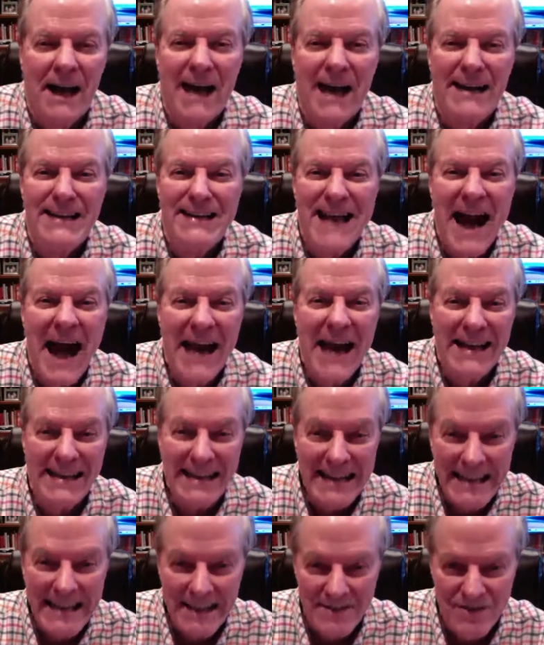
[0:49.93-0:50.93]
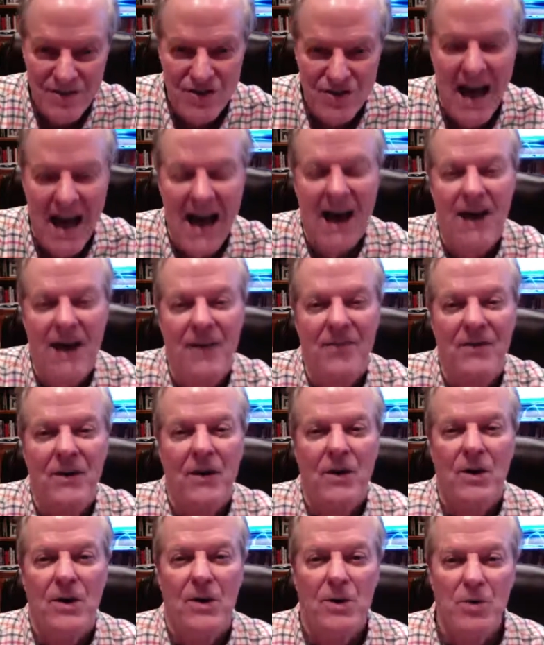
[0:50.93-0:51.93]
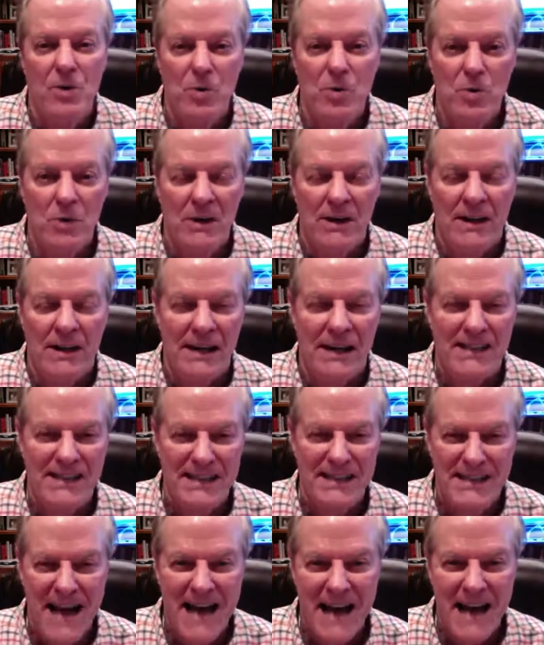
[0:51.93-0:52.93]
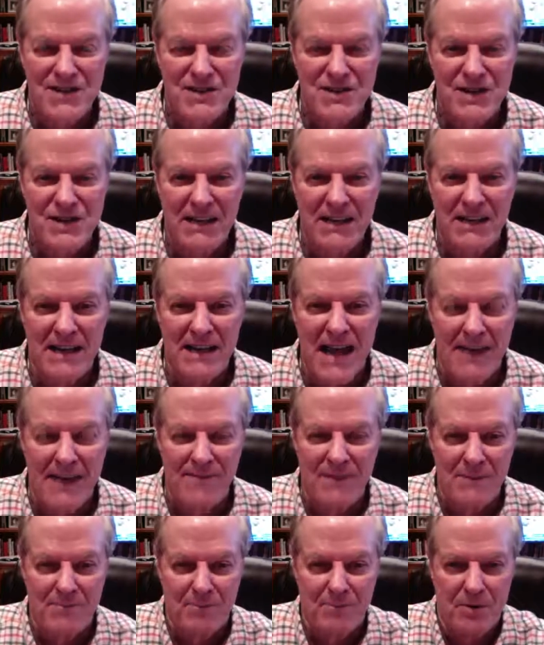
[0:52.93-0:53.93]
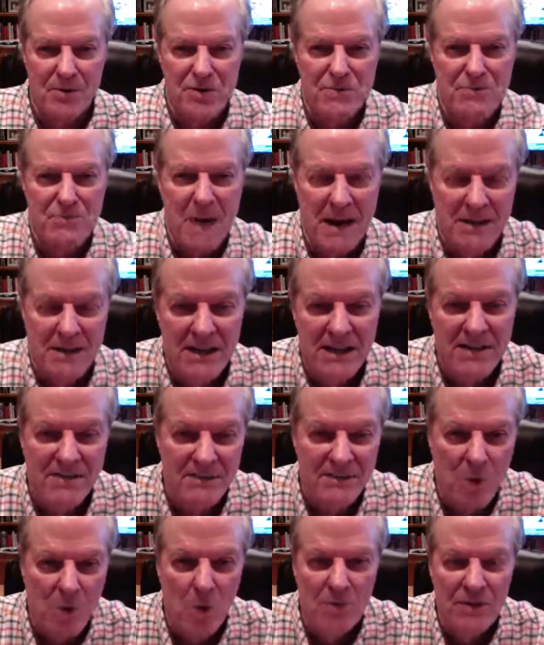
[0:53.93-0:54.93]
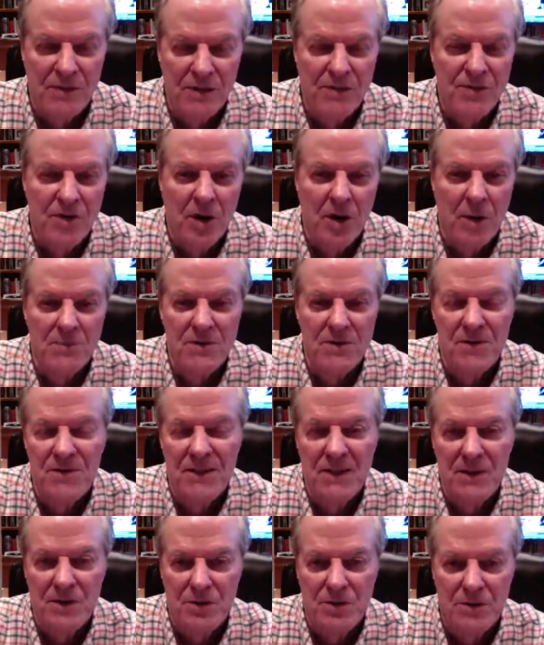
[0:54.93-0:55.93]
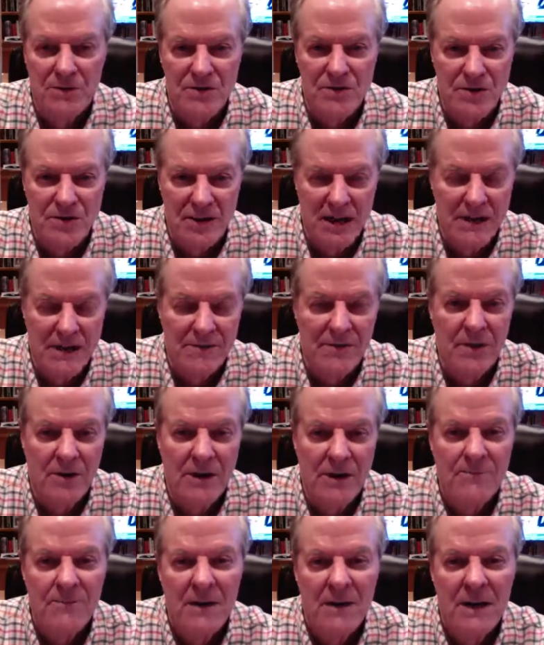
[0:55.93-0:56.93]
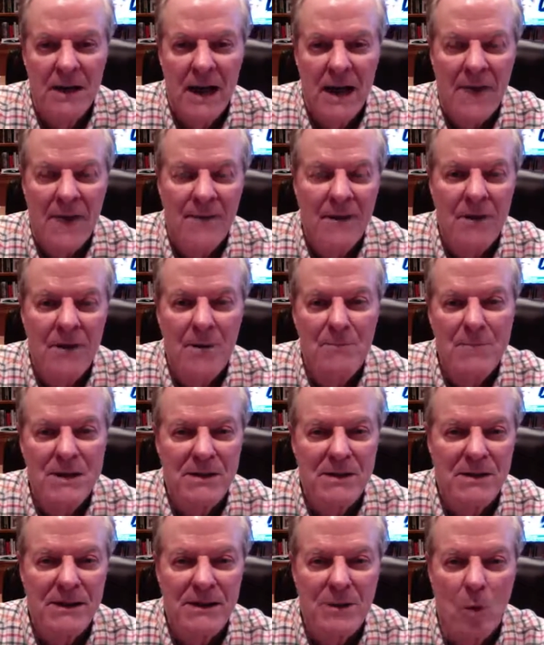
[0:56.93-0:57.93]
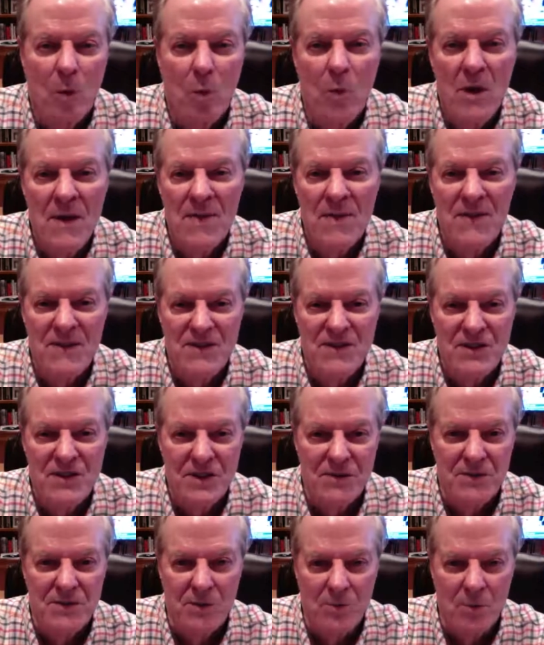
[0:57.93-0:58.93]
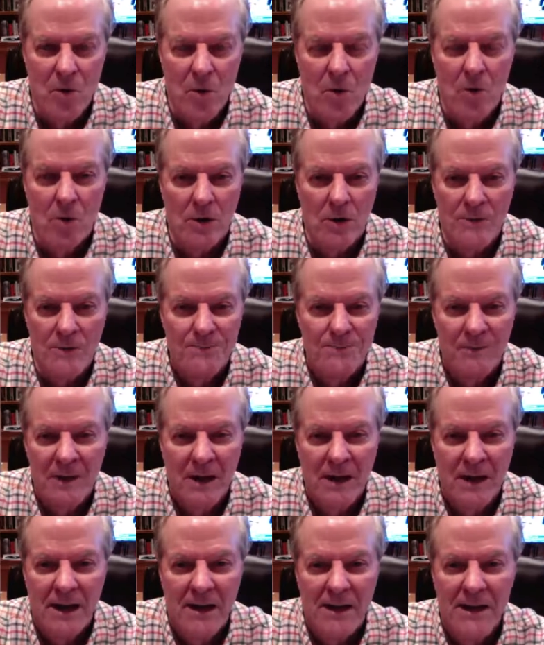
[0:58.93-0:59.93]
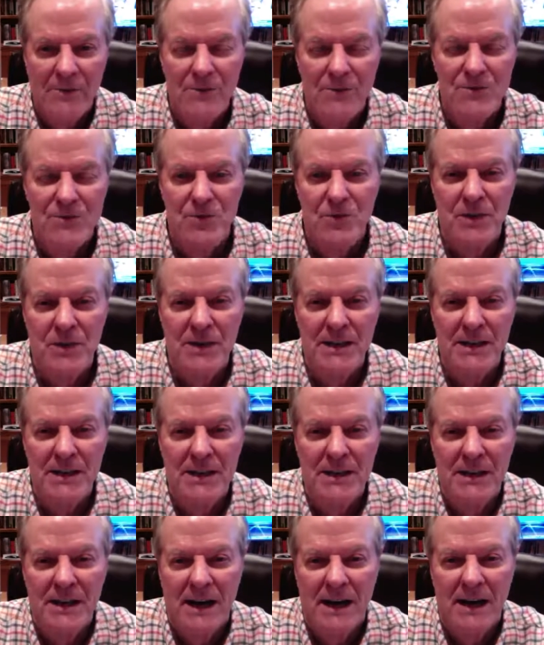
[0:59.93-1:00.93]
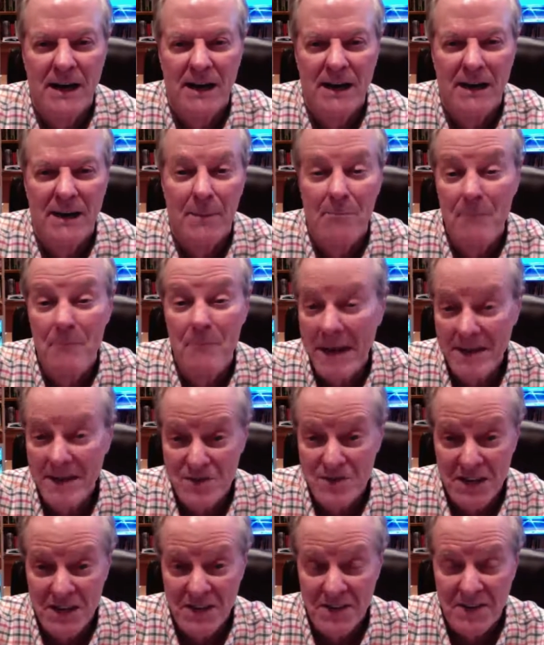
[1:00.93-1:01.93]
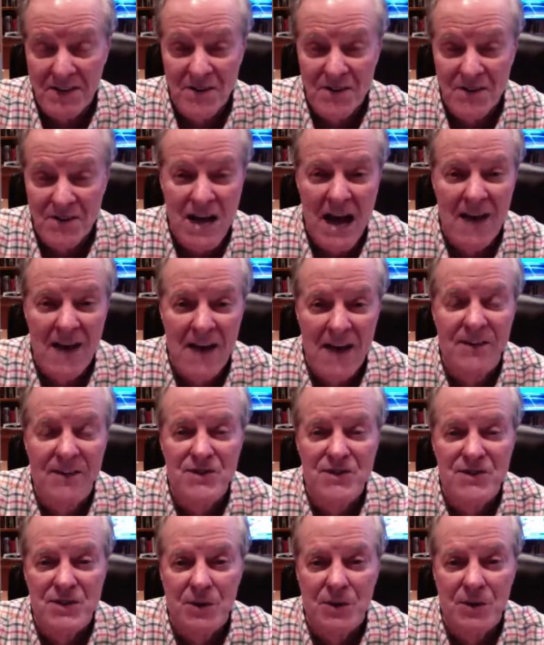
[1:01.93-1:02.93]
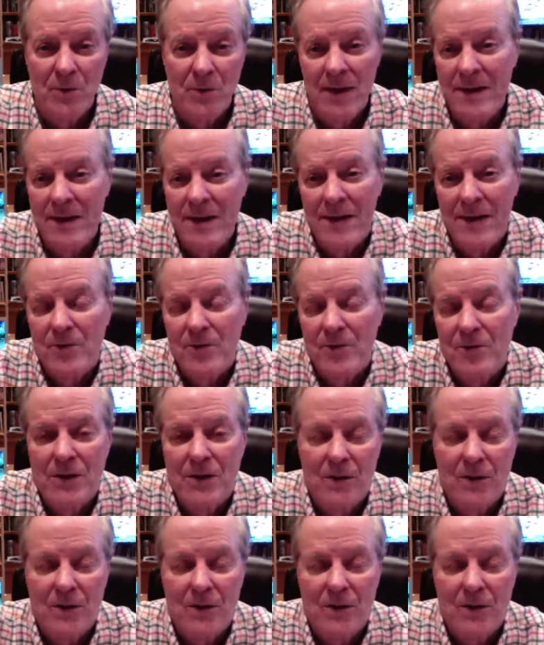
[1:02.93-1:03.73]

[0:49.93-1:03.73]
naive South who did not see life in perspective, both in terms of the issue of slavery and their ability to win the Civil War. It was really amazing that the South did so well. I've read a